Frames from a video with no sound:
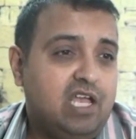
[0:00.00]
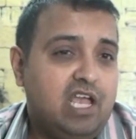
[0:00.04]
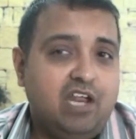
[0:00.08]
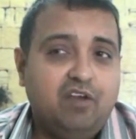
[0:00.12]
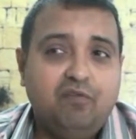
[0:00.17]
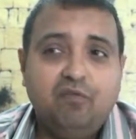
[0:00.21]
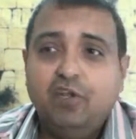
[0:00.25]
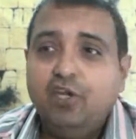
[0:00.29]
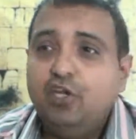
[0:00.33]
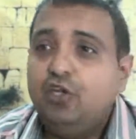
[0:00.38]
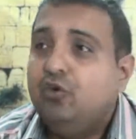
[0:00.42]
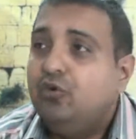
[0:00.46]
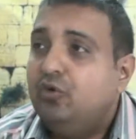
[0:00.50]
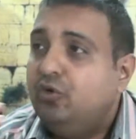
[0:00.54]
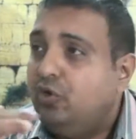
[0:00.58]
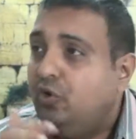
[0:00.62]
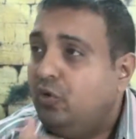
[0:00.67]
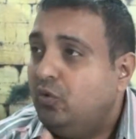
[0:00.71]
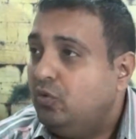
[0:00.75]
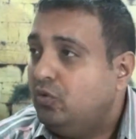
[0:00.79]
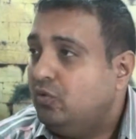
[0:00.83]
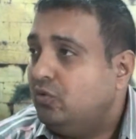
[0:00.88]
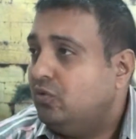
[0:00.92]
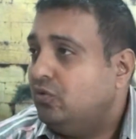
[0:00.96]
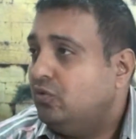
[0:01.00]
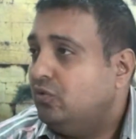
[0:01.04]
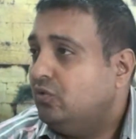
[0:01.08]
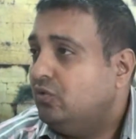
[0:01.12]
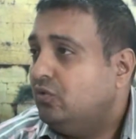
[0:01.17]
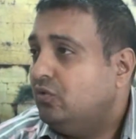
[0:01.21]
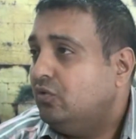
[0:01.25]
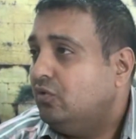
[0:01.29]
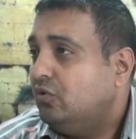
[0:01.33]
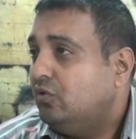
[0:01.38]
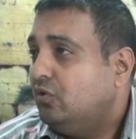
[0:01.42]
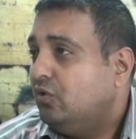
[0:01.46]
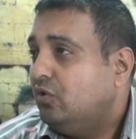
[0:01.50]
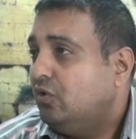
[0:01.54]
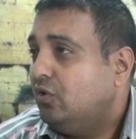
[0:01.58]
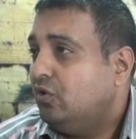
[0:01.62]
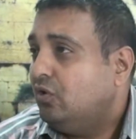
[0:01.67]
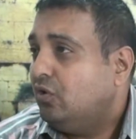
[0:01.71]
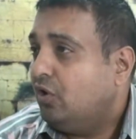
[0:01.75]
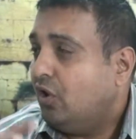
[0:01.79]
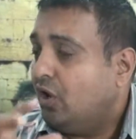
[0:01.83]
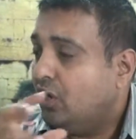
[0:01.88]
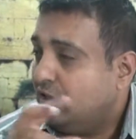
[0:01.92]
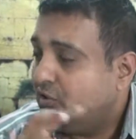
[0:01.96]
And when you do
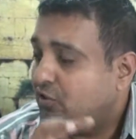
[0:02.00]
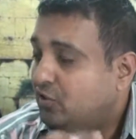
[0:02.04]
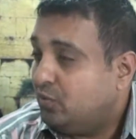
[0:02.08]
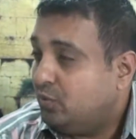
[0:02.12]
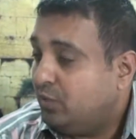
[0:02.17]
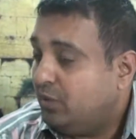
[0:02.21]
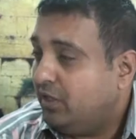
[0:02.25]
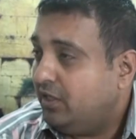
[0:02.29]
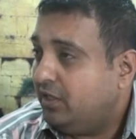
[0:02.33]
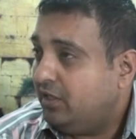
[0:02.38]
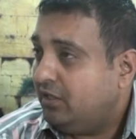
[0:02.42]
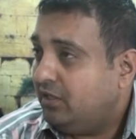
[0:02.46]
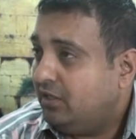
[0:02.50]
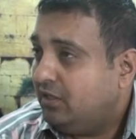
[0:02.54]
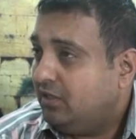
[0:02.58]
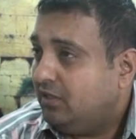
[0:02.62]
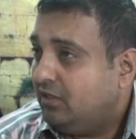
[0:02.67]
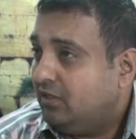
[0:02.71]
God's word,